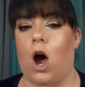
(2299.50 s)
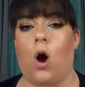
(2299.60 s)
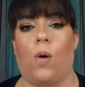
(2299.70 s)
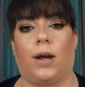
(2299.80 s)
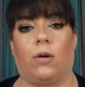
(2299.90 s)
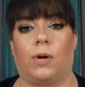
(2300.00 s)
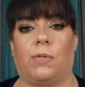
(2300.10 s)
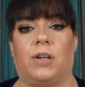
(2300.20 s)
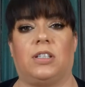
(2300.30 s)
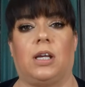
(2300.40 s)
I know what it
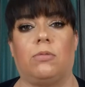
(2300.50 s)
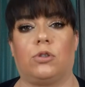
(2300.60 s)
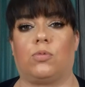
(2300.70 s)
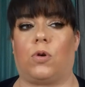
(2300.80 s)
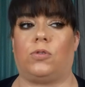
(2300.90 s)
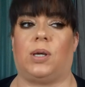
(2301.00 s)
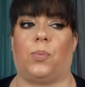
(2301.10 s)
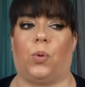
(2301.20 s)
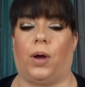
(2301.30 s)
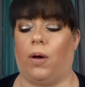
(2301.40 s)
was. It was the
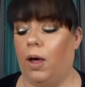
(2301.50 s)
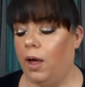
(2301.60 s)
rosehip oil.